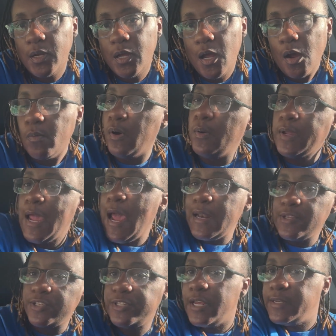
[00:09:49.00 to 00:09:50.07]
What kind
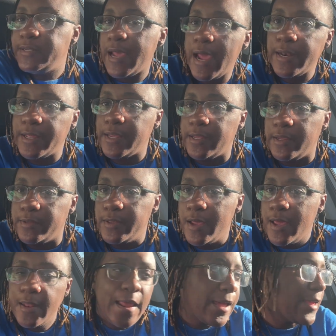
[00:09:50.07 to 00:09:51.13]
of shit that is?
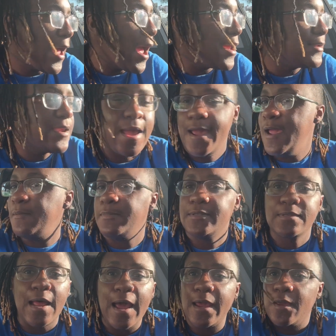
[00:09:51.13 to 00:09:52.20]
Like, goddamn, it's
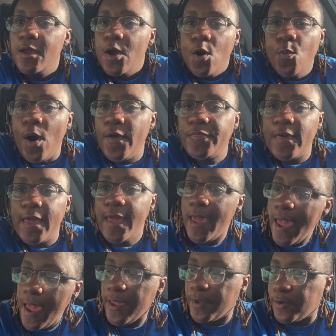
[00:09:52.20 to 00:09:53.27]
like, what the
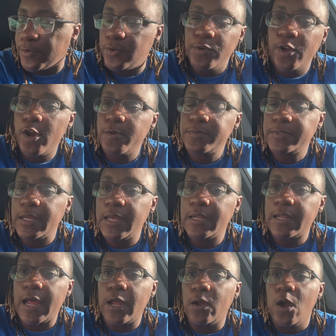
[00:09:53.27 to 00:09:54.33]
hell? You know what I'm saying?
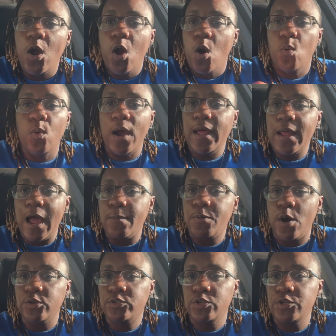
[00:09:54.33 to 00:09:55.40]
Like, what am I
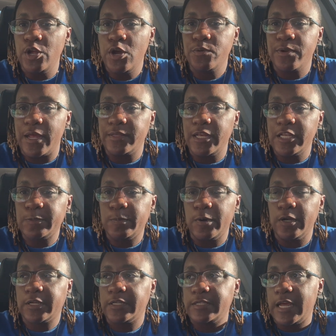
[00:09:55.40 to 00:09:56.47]
supposed to do at this
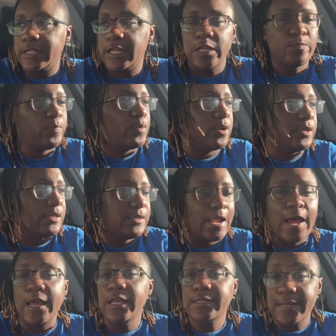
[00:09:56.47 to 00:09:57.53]
point? Because at this point, it's
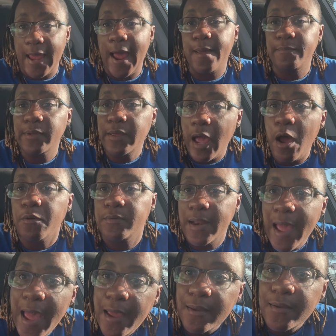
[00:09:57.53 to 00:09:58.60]
like, it's time to go
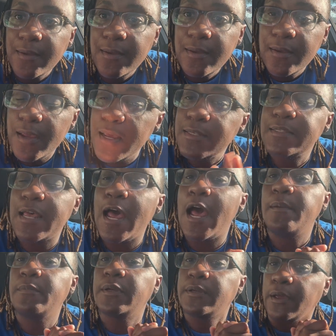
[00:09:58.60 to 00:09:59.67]
now. It's
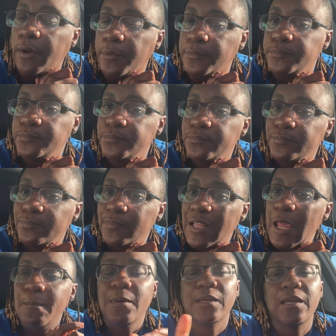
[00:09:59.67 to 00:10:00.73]
time to go.
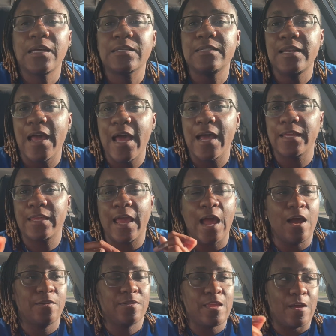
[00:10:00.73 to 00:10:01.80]
Because now
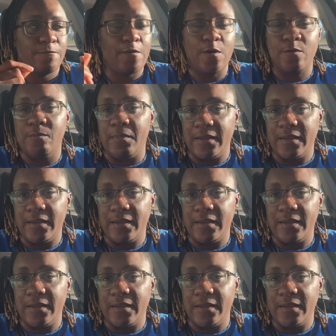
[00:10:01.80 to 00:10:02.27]
y'all fuck with my